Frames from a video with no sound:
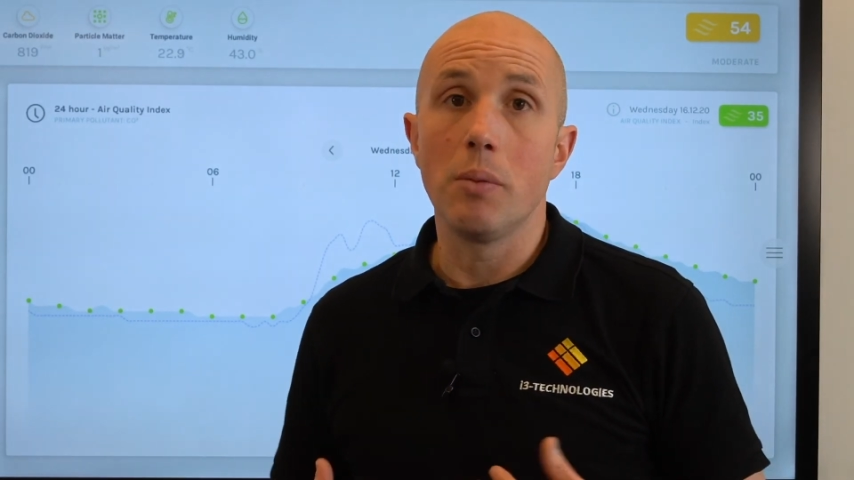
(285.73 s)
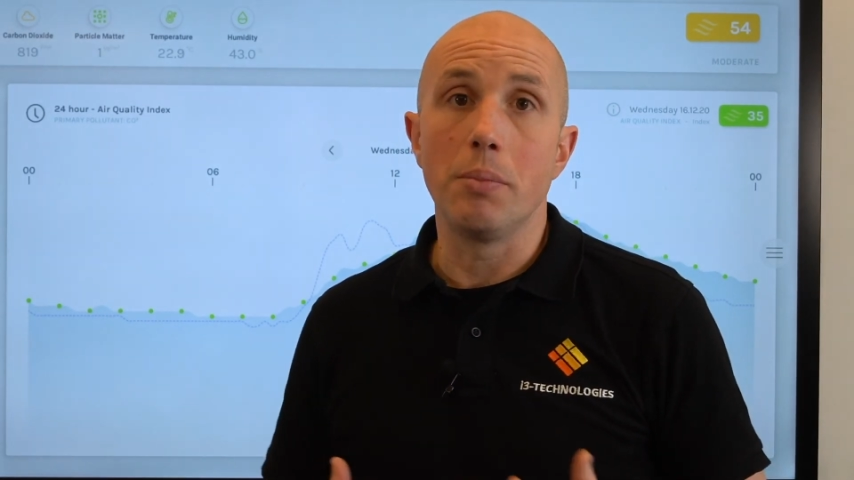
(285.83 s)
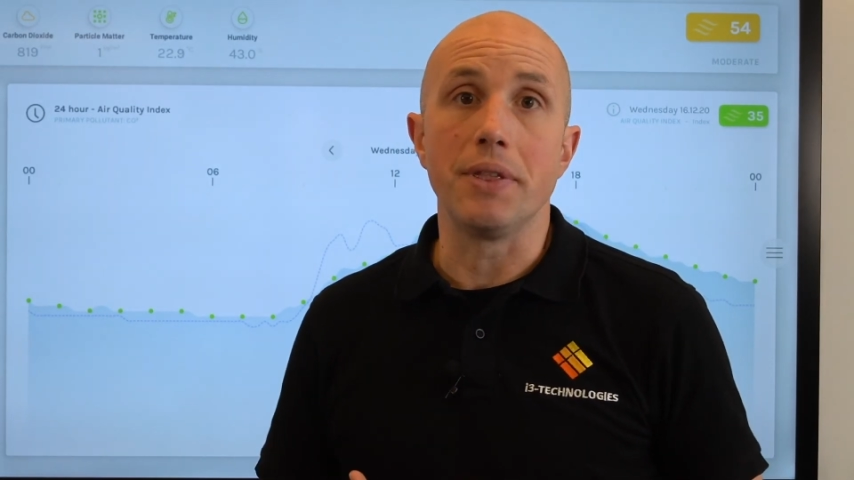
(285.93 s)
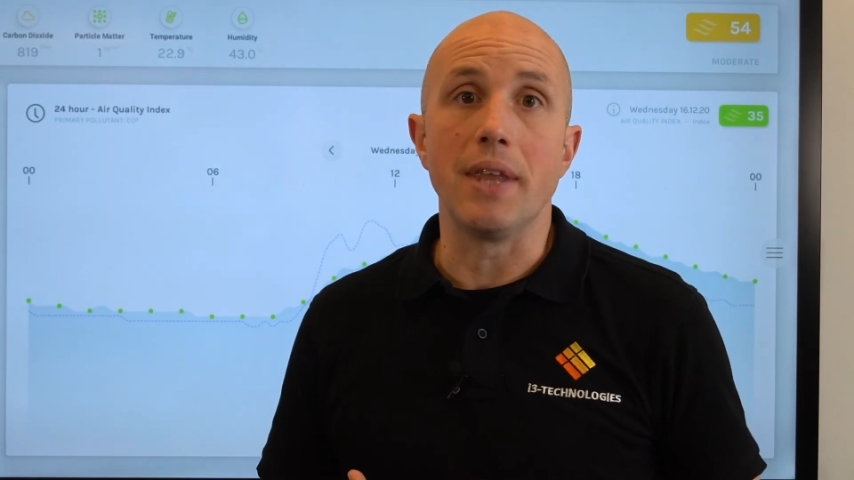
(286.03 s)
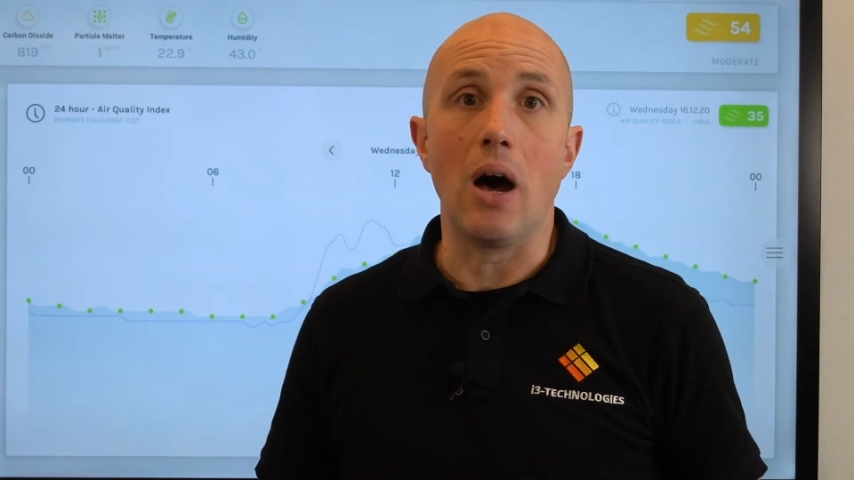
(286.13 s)

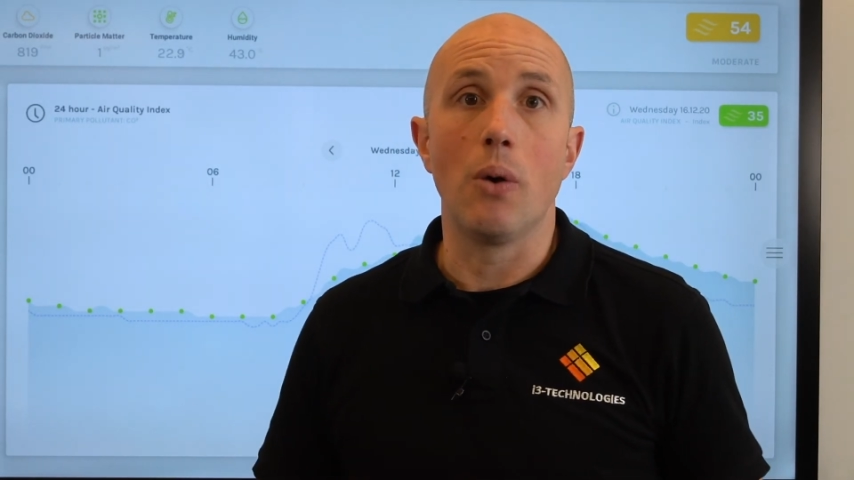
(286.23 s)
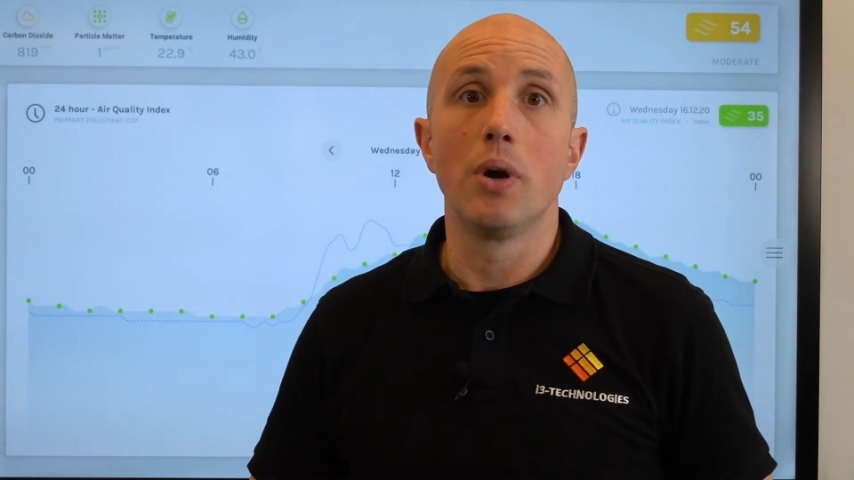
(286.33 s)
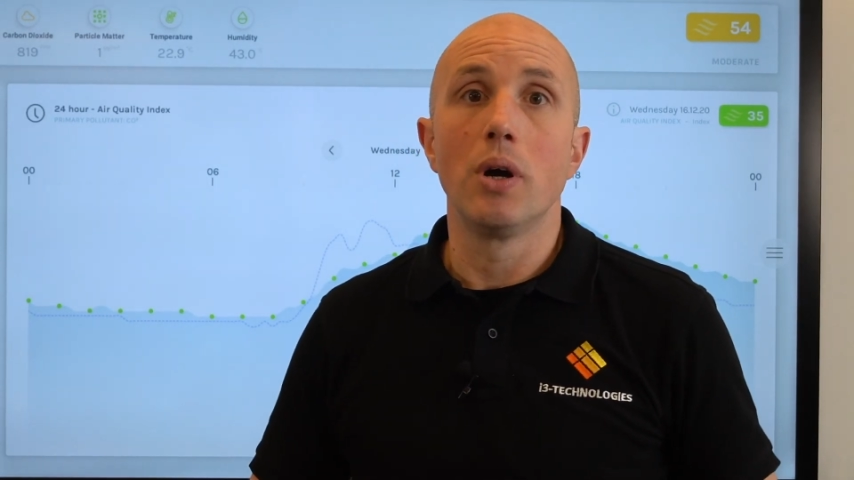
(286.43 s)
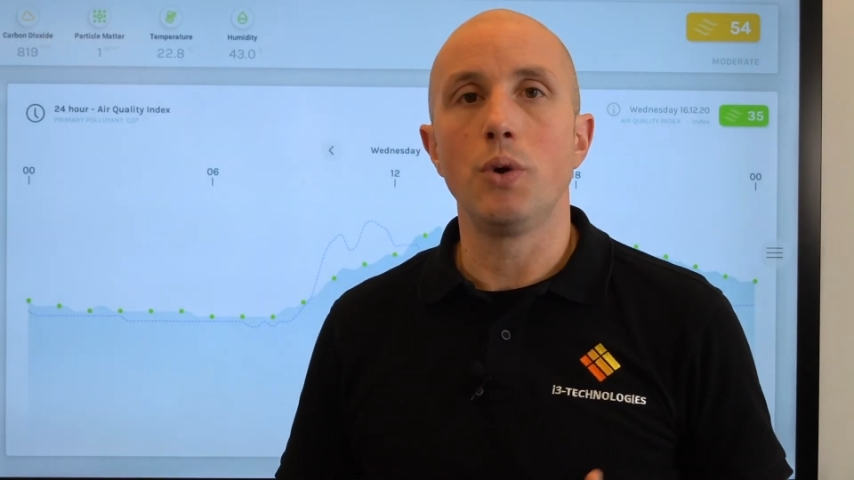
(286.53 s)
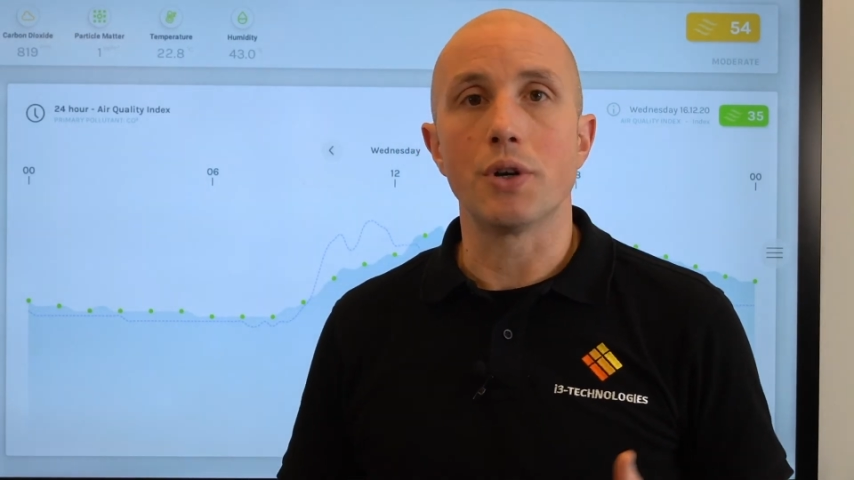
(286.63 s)
but
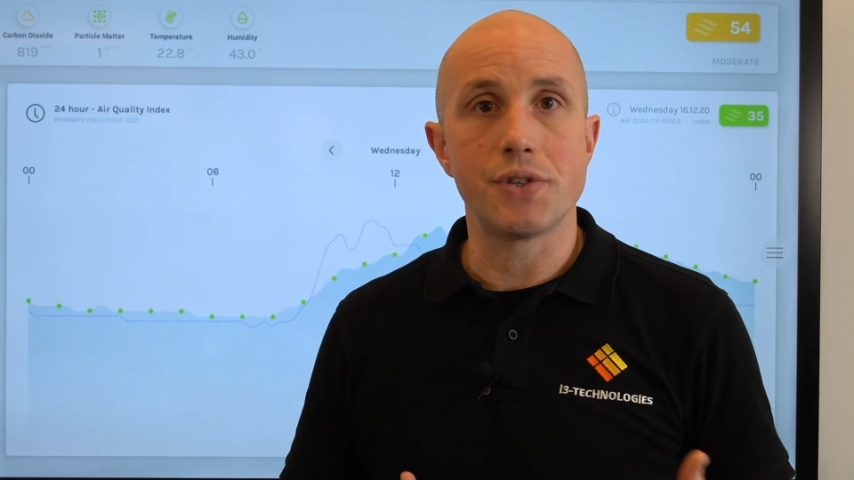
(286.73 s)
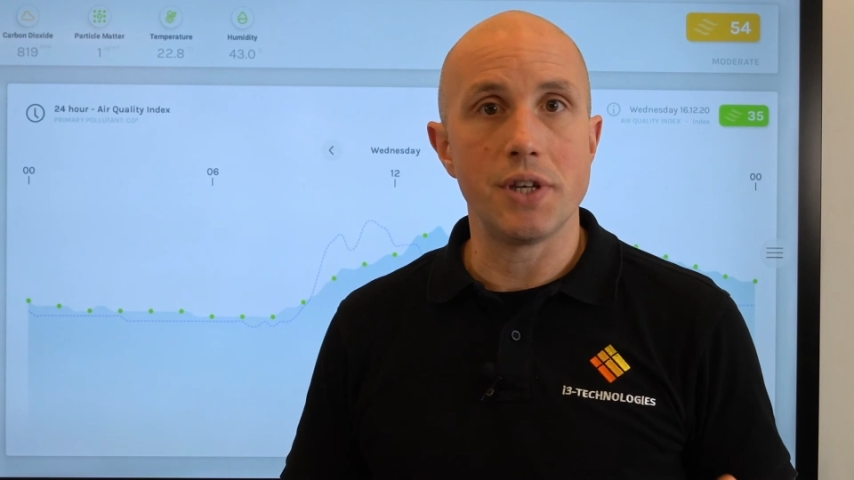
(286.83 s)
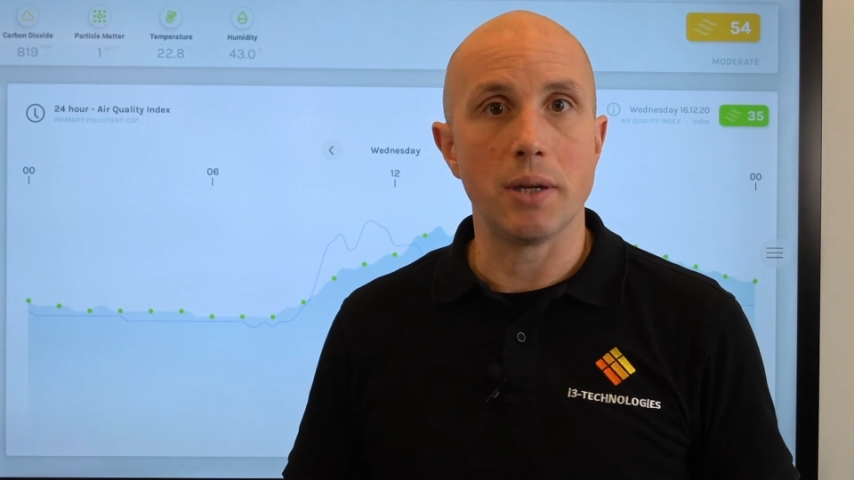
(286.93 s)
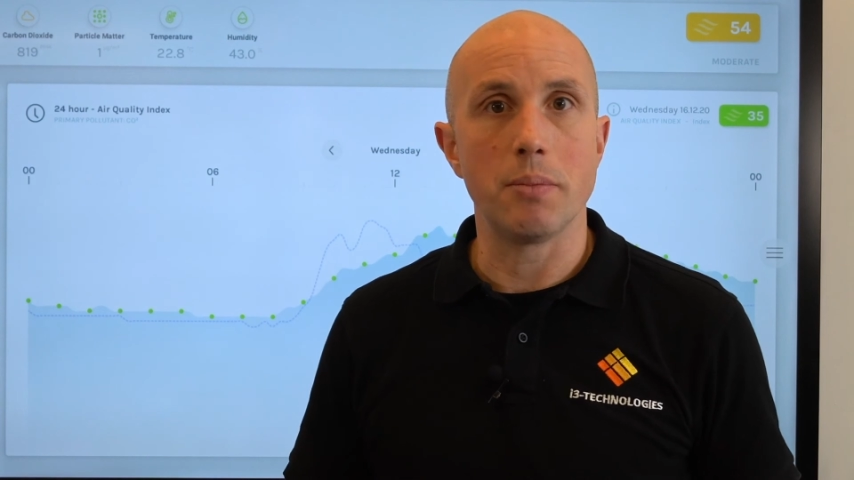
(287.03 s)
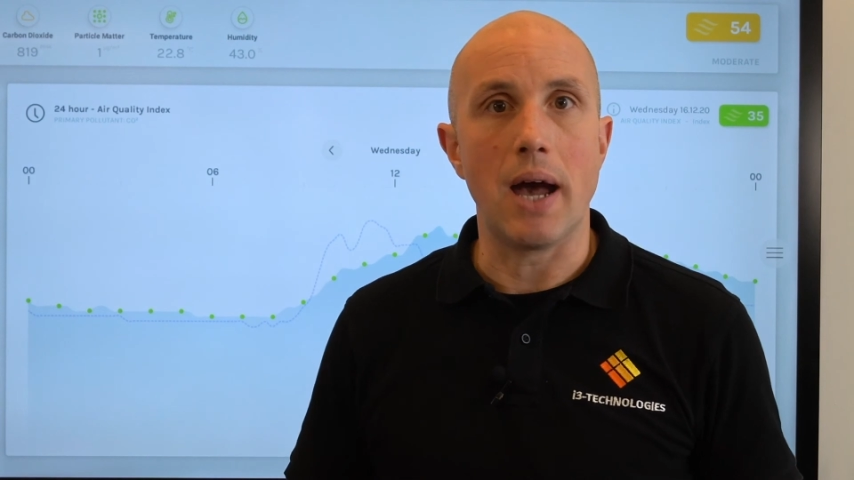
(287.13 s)
now we are
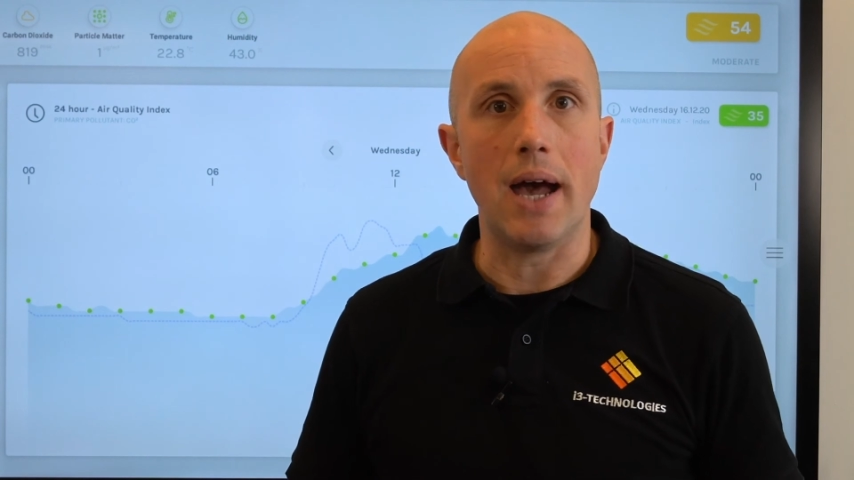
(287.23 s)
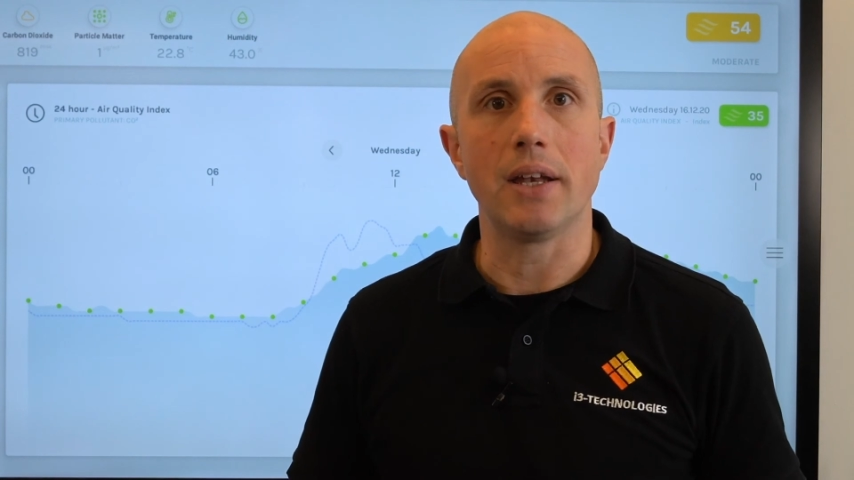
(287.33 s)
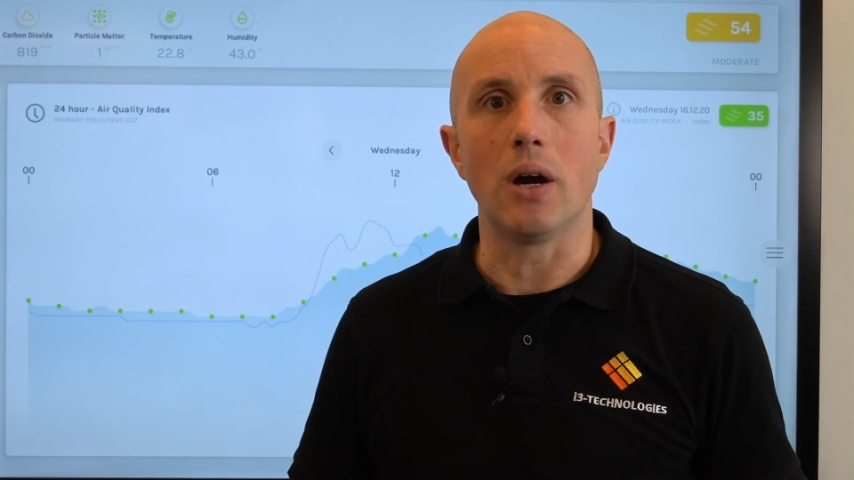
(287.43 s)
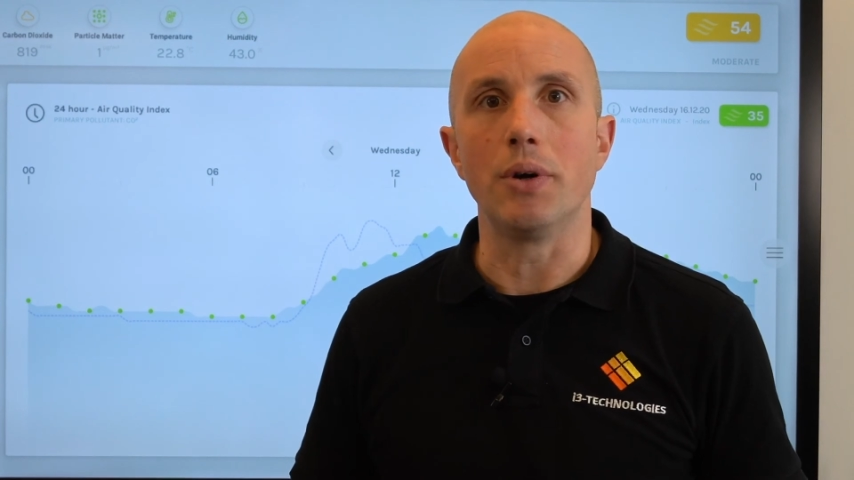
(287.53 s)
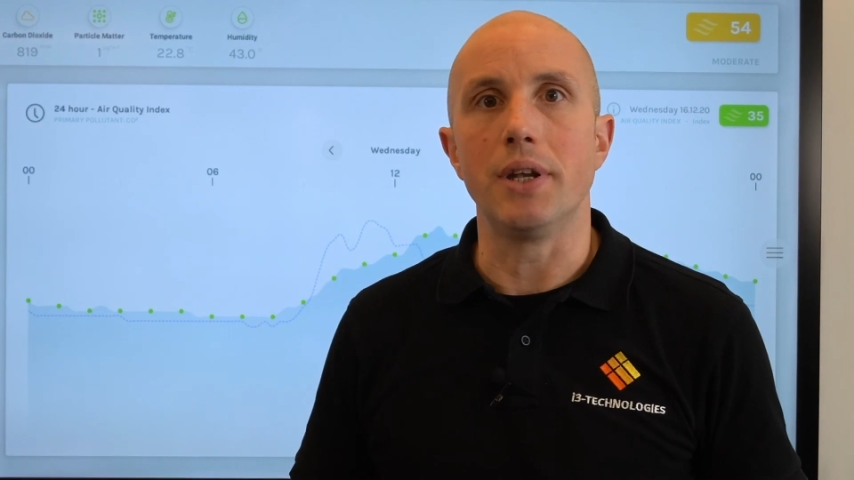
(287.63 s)
sitting behind our